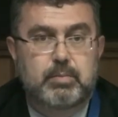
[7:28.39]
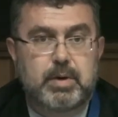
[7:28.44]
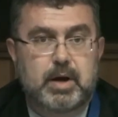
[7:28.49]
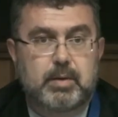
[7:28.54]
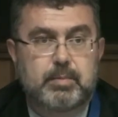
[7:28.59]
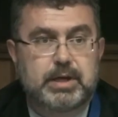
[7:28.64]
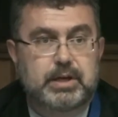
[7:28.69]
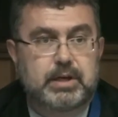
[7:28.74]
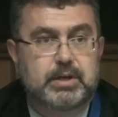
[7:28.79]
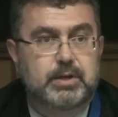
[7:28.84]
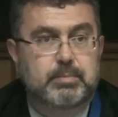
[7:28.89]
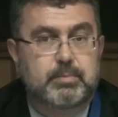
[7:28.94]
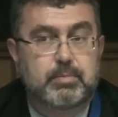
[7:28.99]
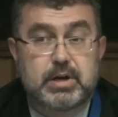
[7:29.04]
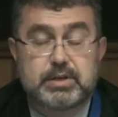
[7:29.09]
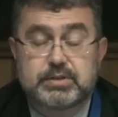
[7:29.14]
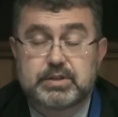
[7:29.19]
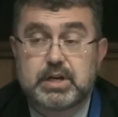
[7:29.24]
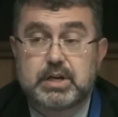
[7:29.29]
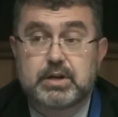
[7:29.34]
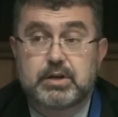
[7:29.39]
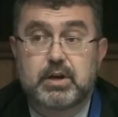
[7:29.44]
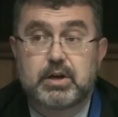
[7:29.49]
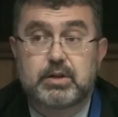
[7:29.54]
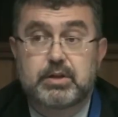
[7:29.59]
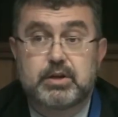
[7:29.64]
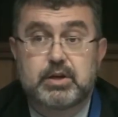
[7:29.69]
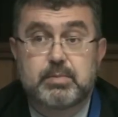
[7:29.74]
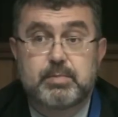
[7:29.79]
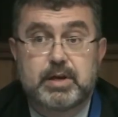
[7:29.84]
Republic and the President of
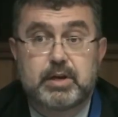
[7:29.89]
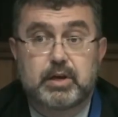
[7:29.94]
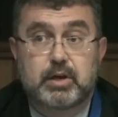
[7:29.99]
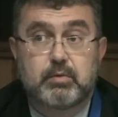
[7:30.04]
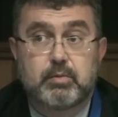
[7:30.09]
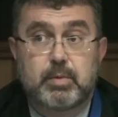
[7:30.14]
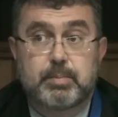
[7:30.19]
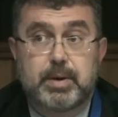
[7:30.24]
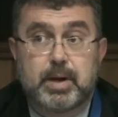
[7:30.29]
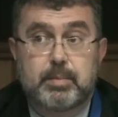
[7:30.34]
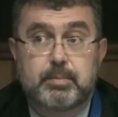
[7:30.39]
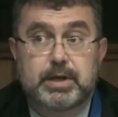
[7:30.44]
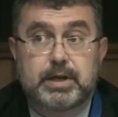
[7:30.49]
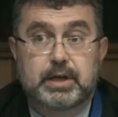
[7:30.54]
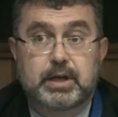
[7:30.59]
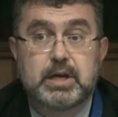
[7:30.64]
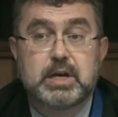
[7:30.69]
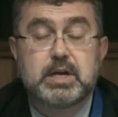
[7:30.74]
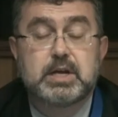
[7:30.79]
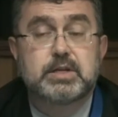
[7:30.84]
the Dominican Republic